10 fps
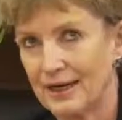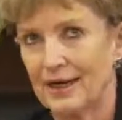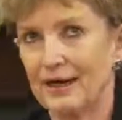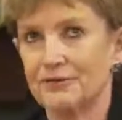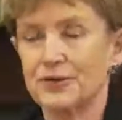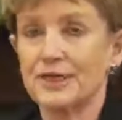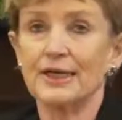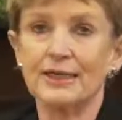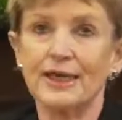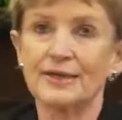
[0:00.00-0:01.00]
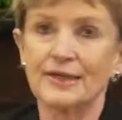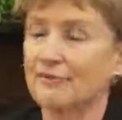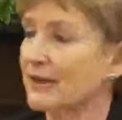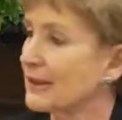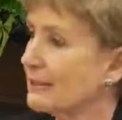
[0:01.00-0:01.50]
after saying that and
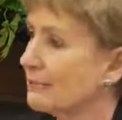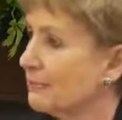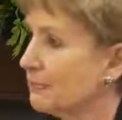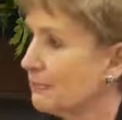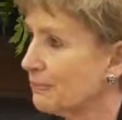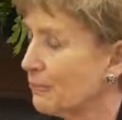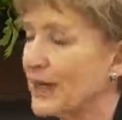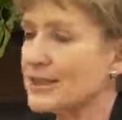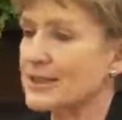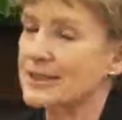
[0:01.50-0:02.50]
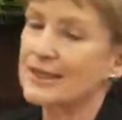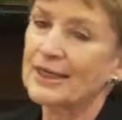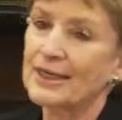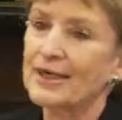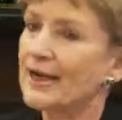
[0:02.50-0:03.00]
giving ranges,
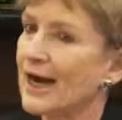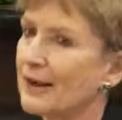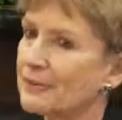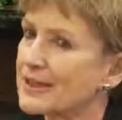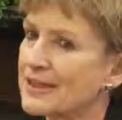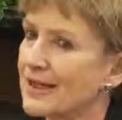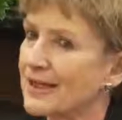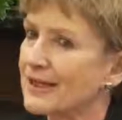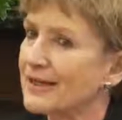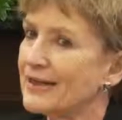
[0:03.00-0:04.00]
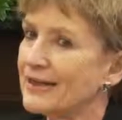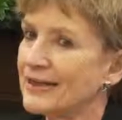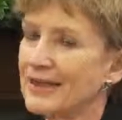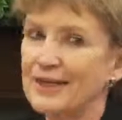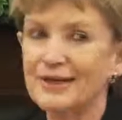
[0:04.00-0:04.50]
I would say
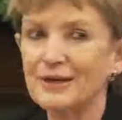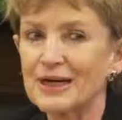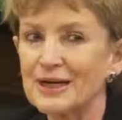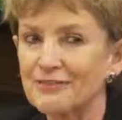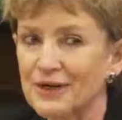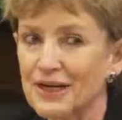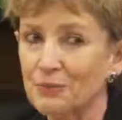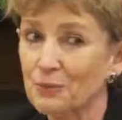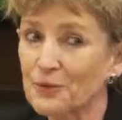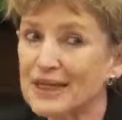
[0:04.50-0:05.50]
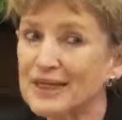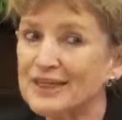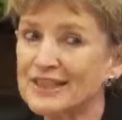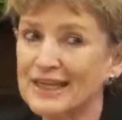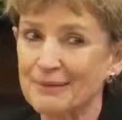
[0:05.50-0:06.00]
if you get really
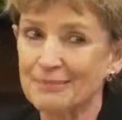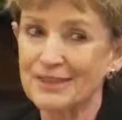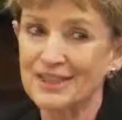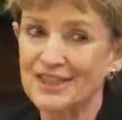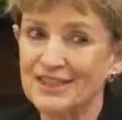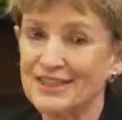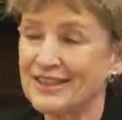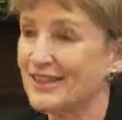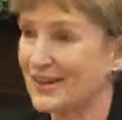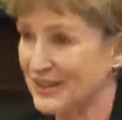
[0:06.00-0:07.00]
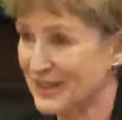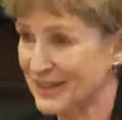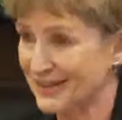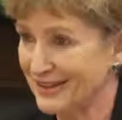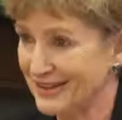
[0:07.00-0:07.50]
good competition on the
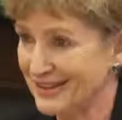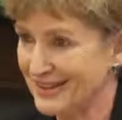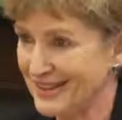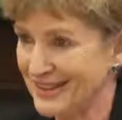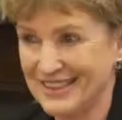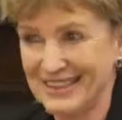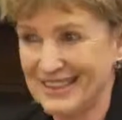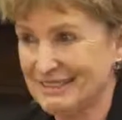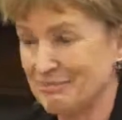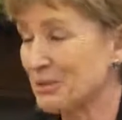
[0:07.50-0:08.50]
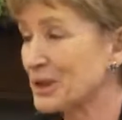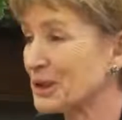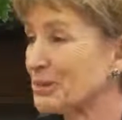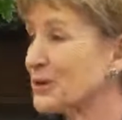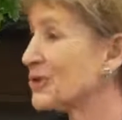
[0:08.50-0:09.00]
deal,
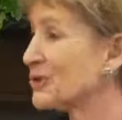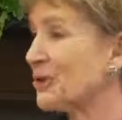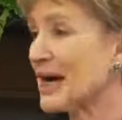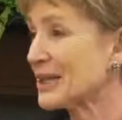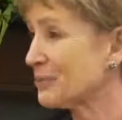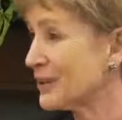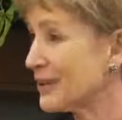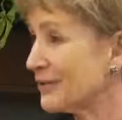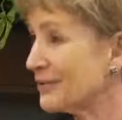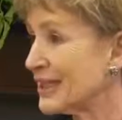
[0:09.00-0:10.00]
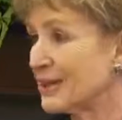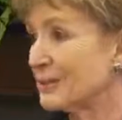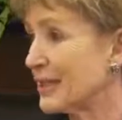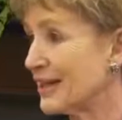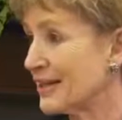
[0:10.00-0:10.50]
multiples go out the window. They don't
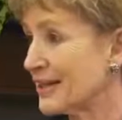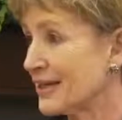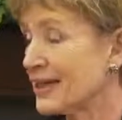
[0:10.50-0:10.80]
mean anything.